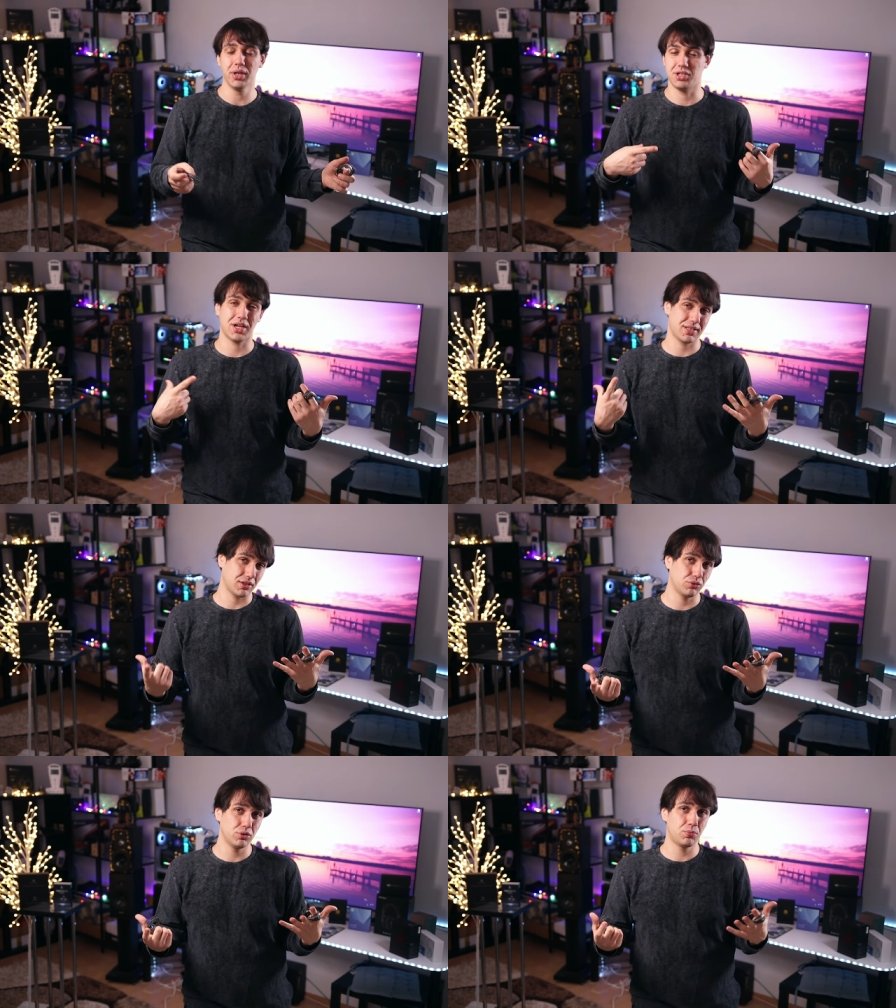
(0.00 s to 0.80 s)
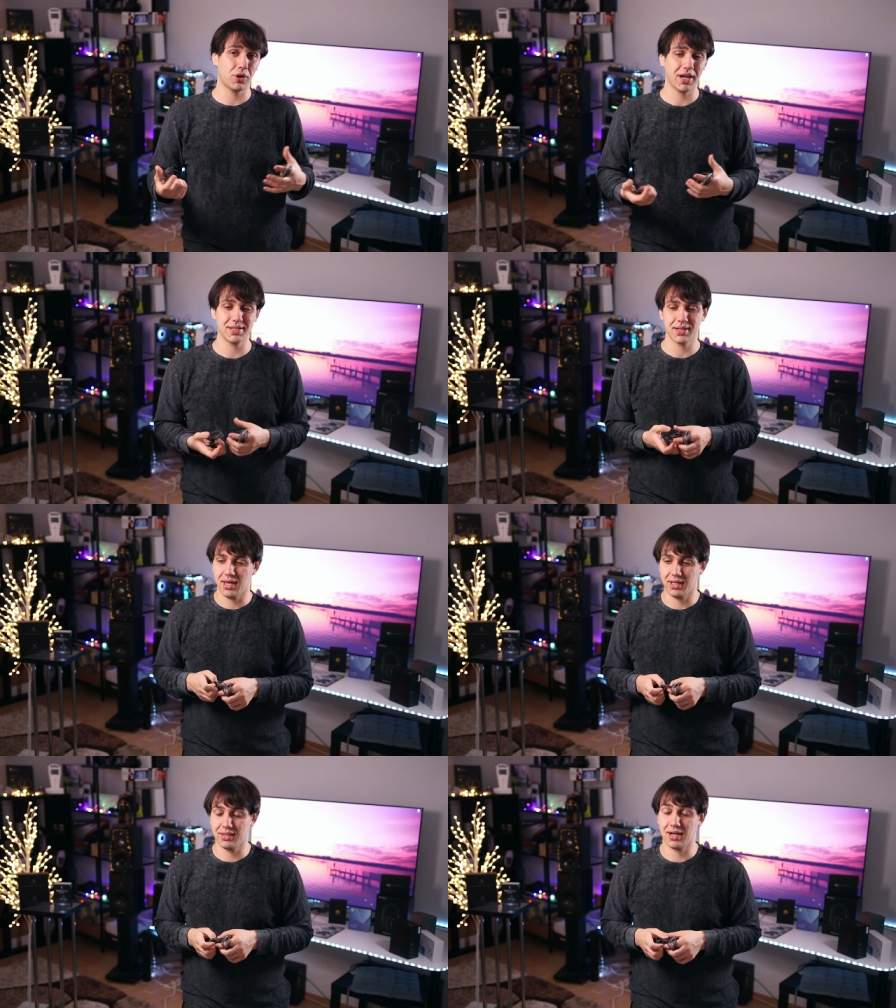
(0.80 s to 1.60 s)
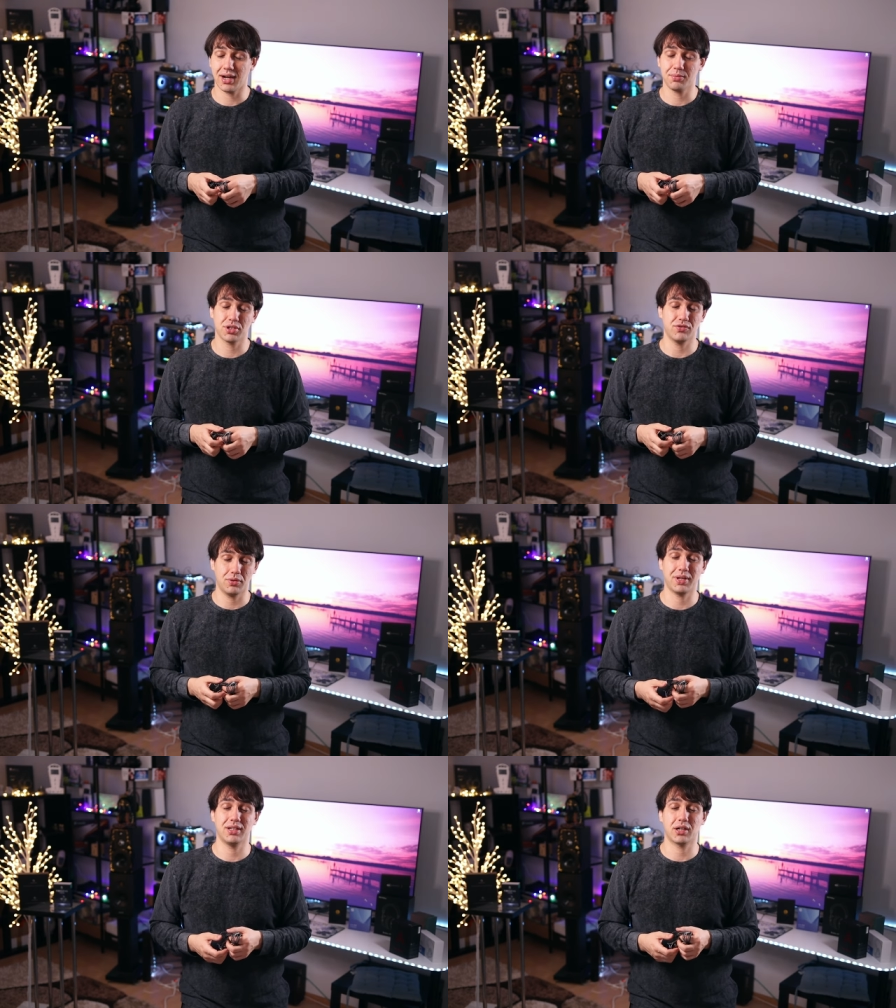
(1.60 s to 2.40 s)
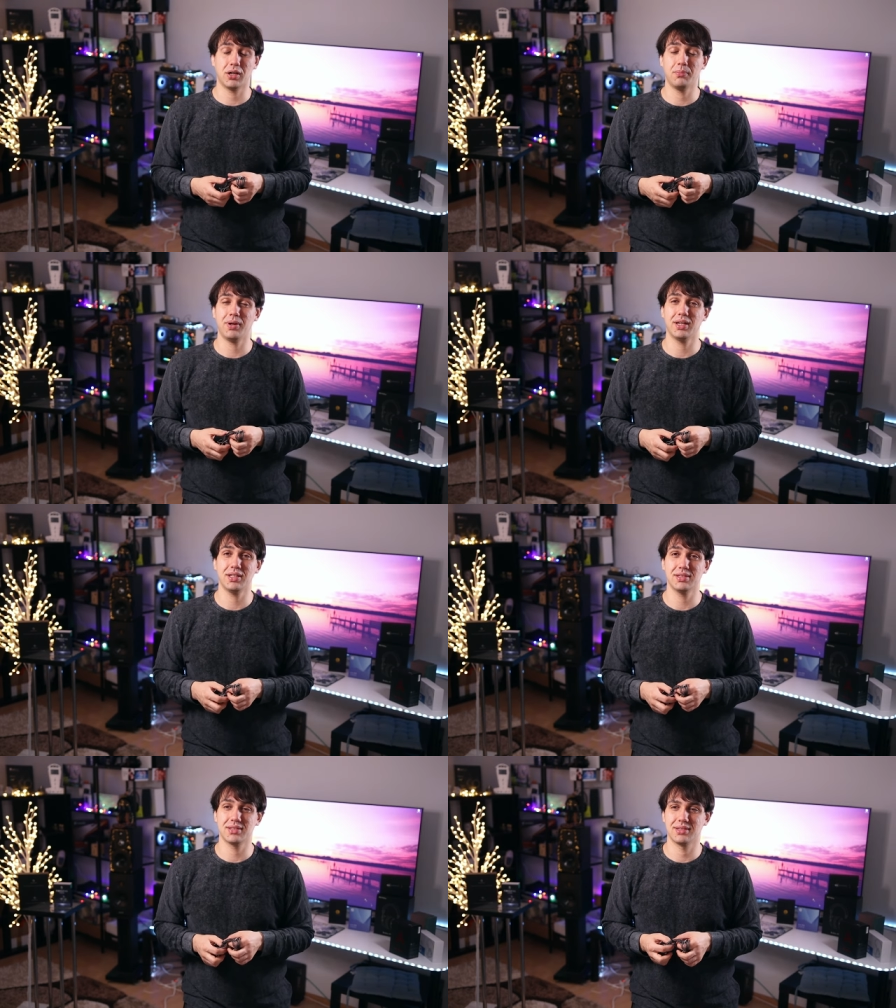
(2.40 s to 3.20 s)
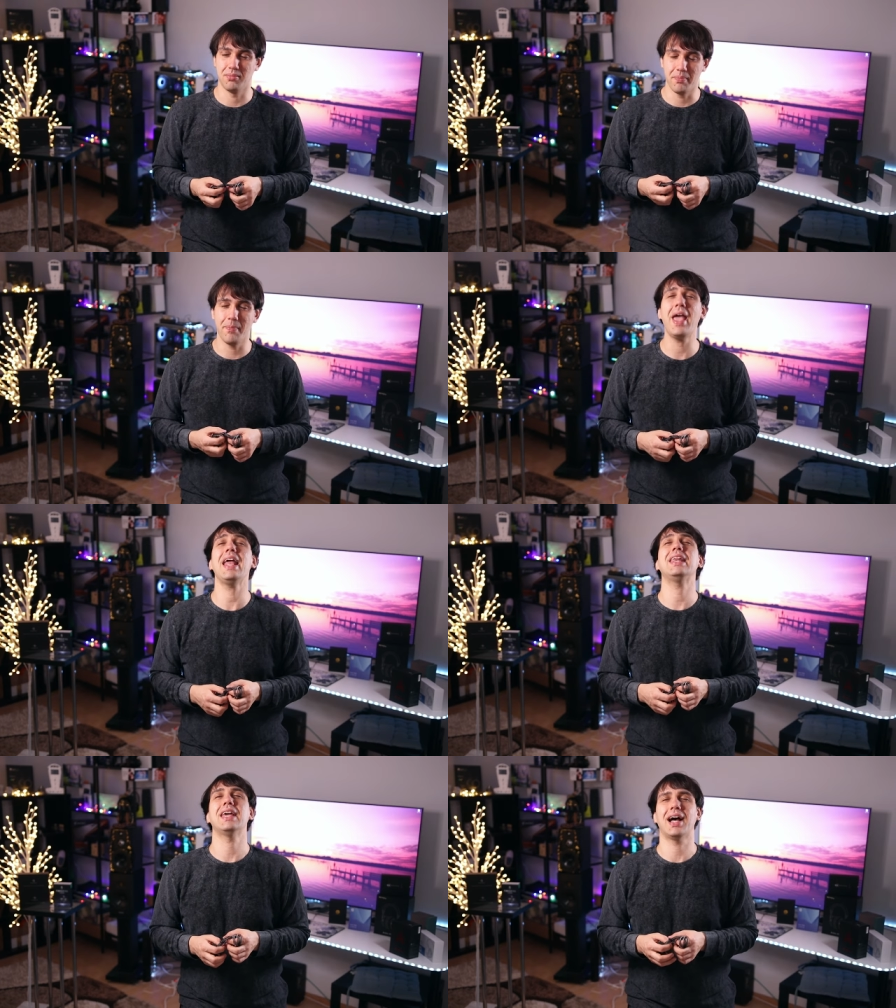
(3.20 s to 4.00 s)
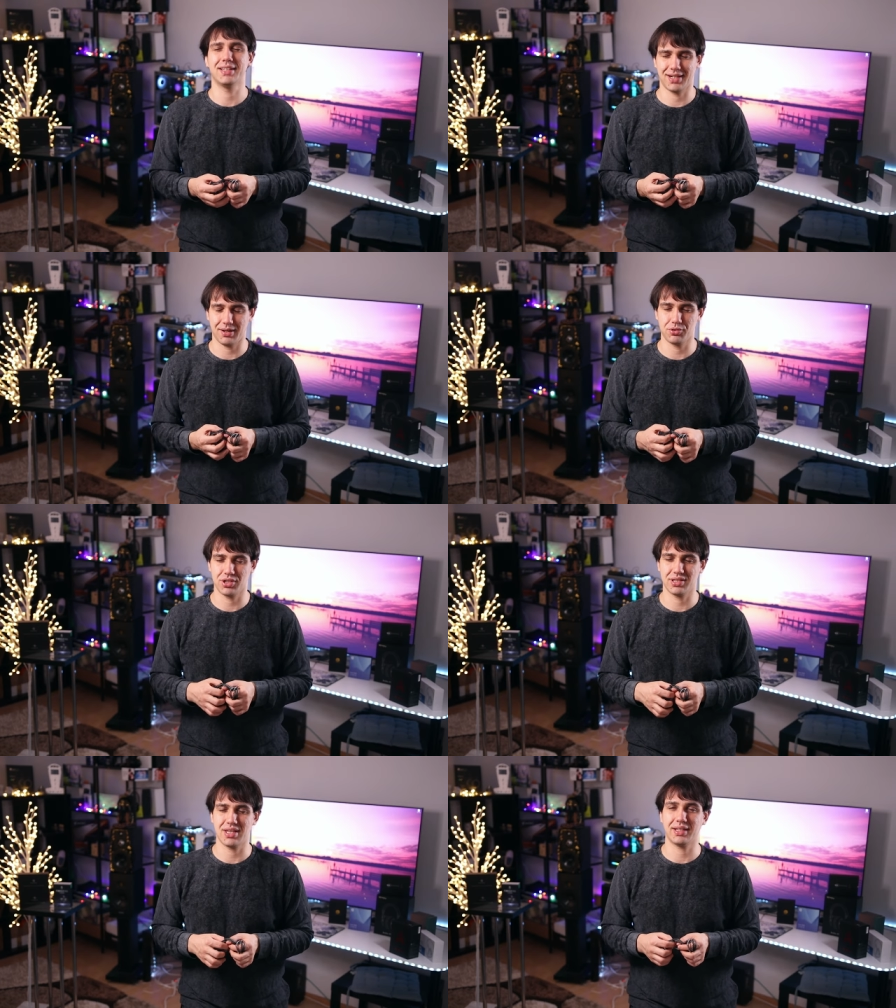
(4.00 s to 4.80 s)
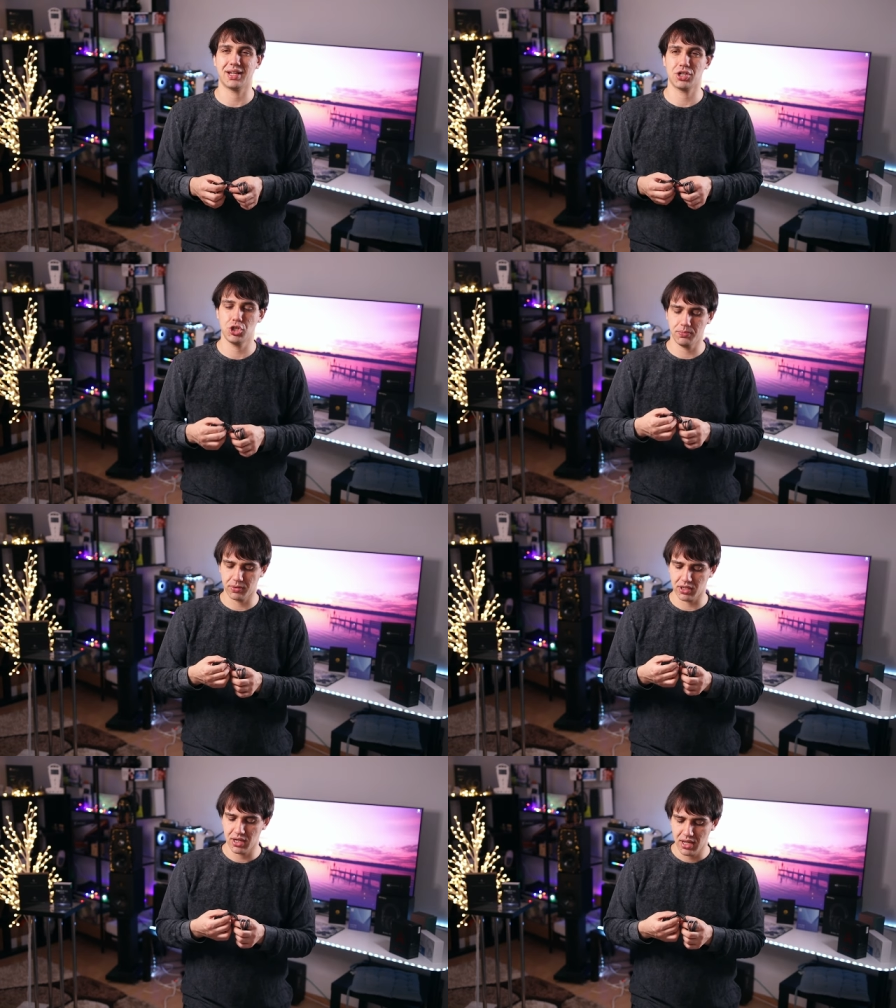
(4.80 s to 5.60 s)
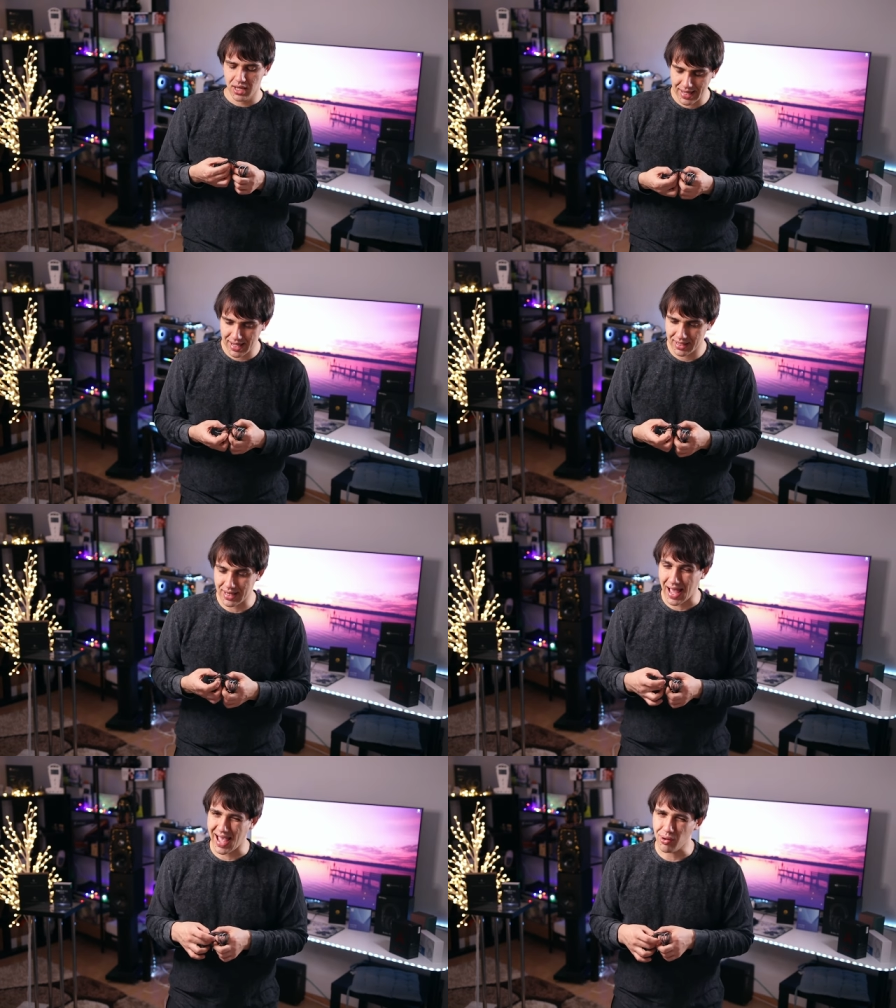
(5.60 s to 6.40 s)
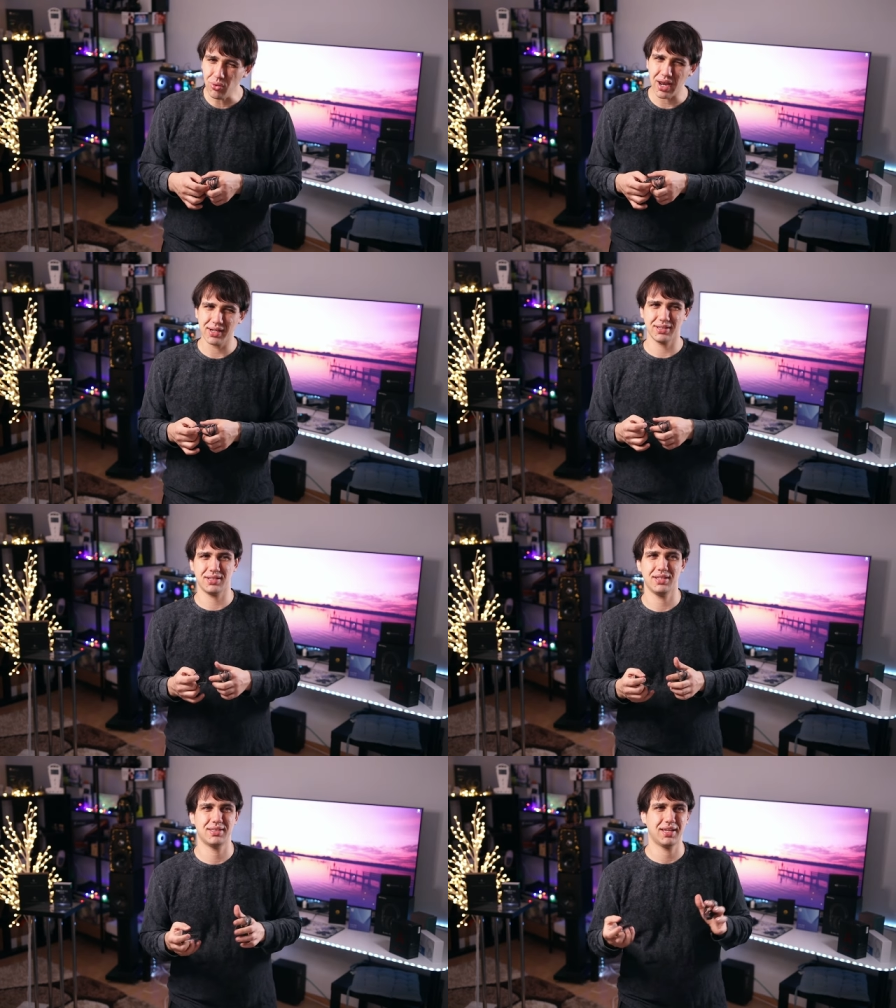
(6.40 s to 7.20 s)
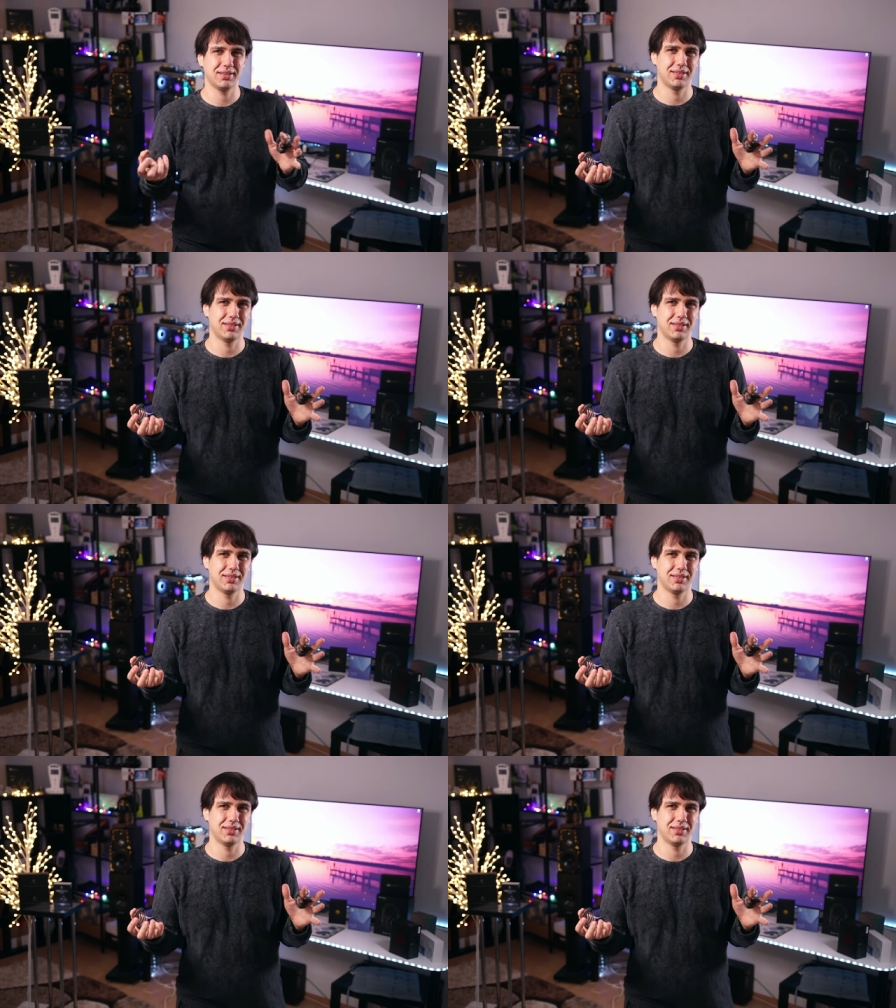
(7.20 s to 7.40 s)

which has a good price, and there are options from other companies, many other options that are cheaper. And I will honestly say